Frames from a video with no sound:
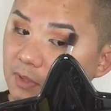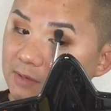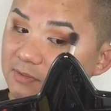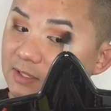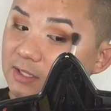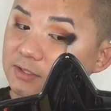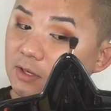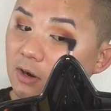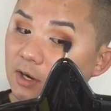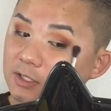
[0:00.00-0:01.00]
I feel like that's the
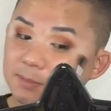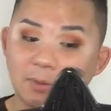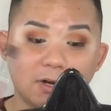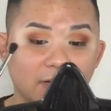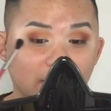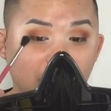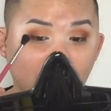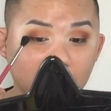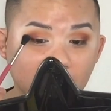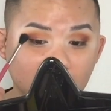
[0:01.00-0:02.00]
hardest part
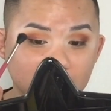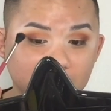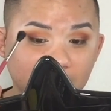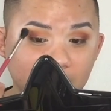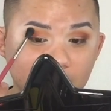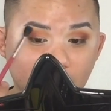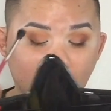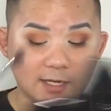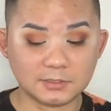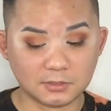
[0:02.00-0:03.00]
about makeup is making your
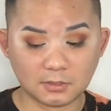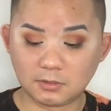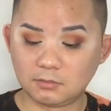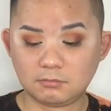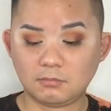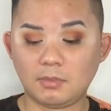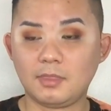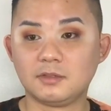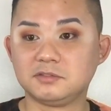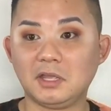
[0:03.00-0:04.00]
eyes look
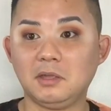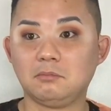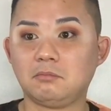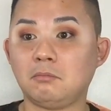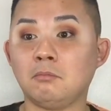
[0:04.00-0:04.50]
the same.